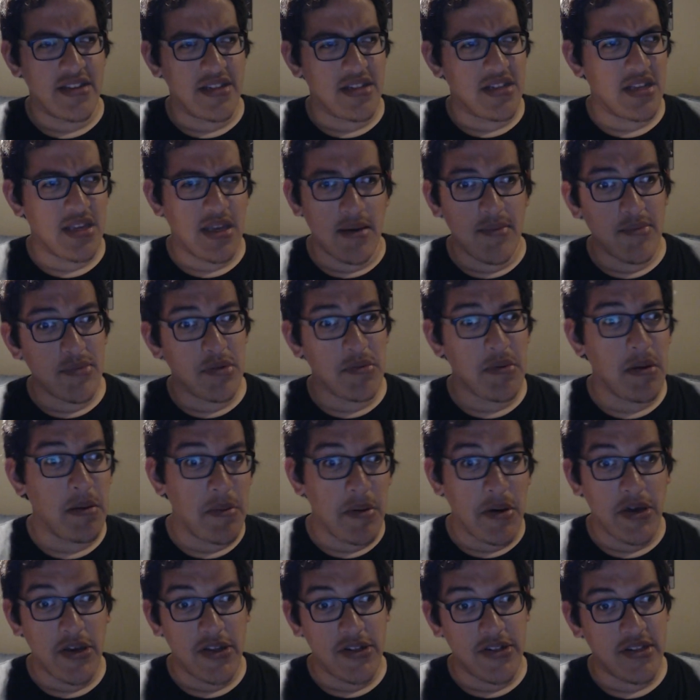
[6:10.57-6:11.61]
come to my
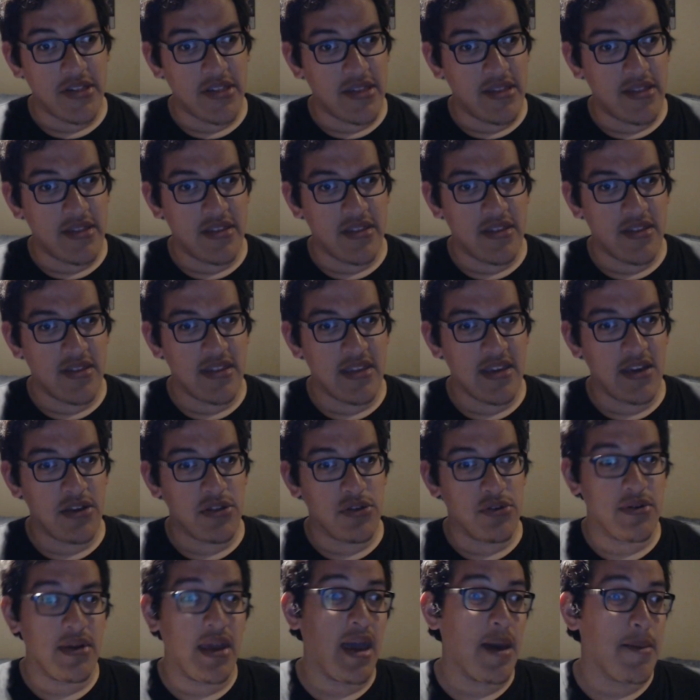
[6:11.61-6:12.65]
mind and they either
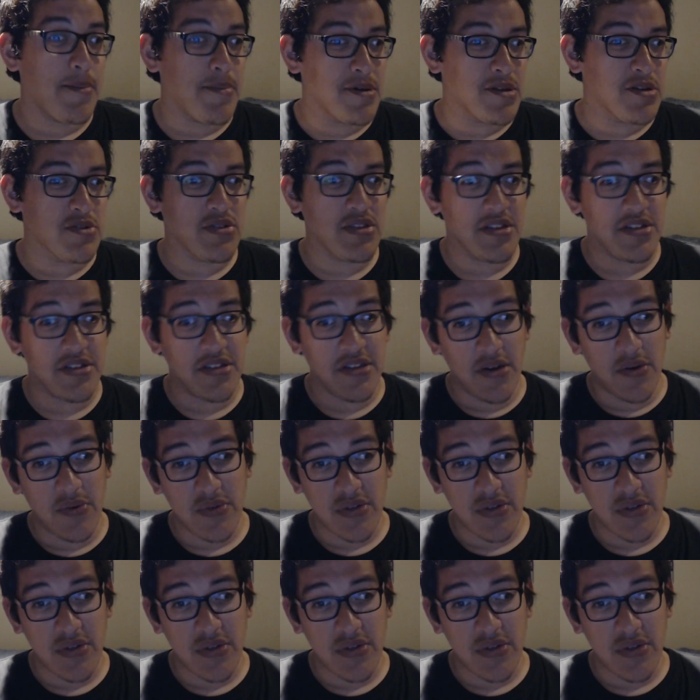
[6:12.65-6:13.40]
happen or they don't,